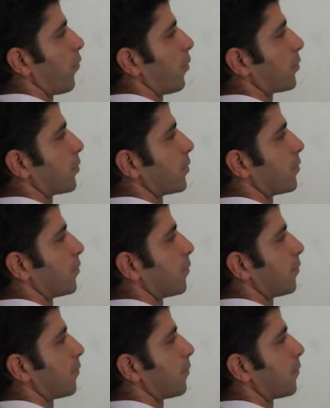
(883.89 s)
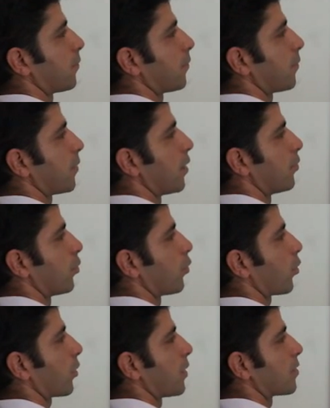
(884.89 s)
faulted into the
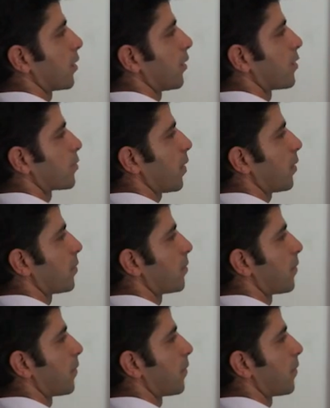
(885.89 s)
working set as well.